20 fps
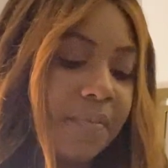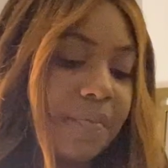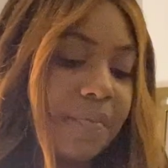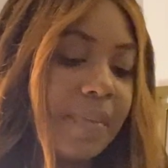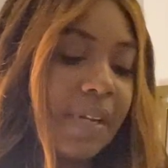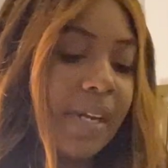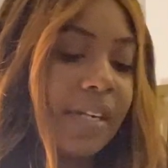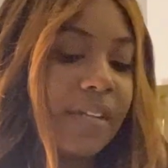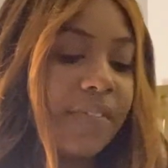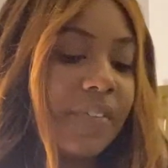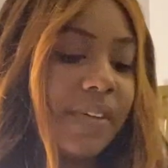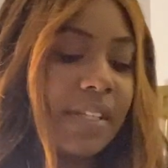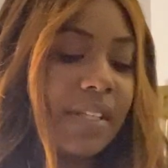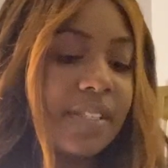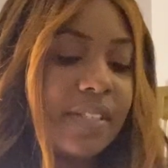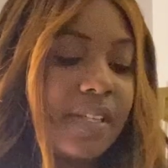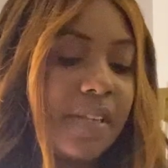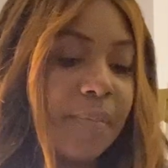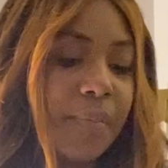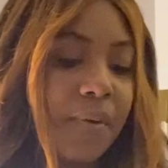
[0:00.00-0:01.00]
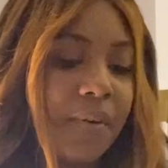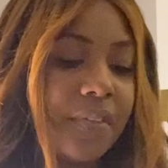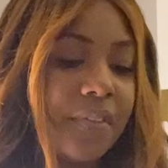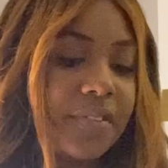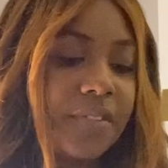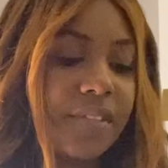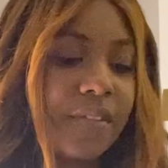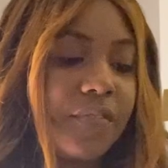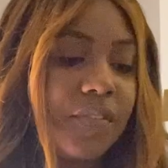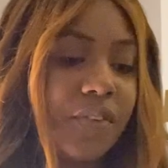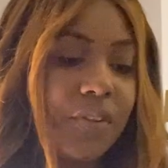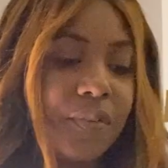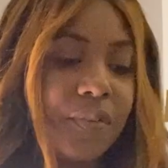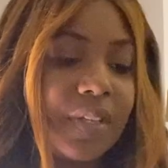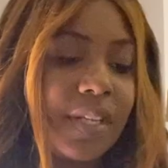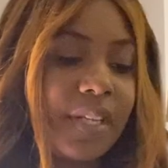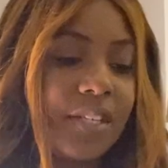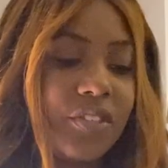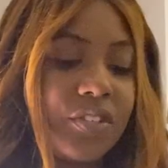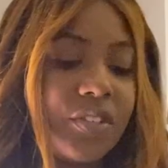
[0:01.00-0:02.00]
But I definitely see births of new
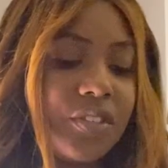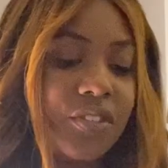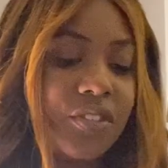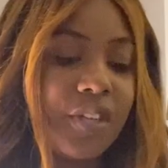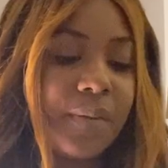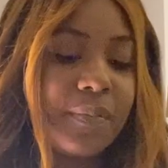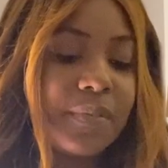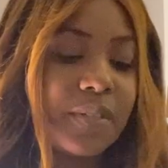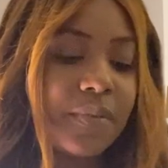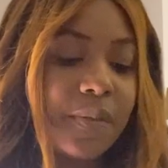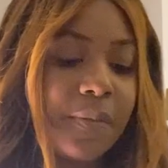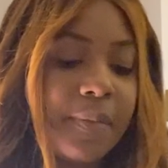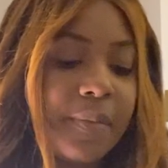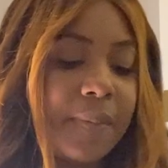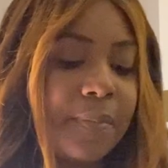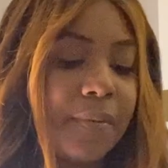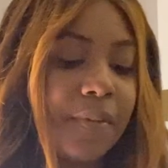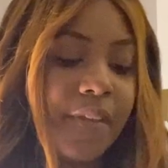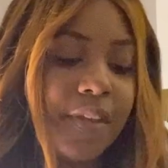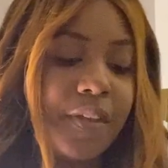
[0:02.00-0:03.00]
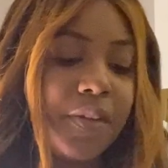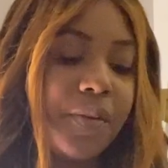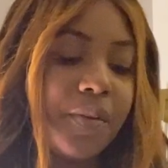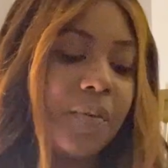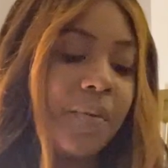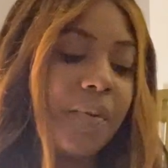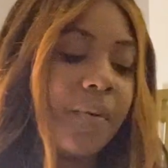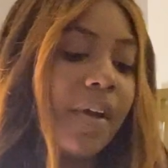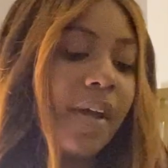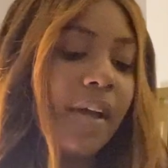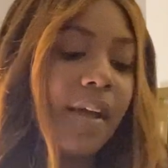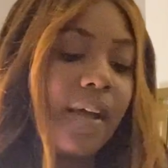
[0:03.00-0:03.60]
relationships with people that you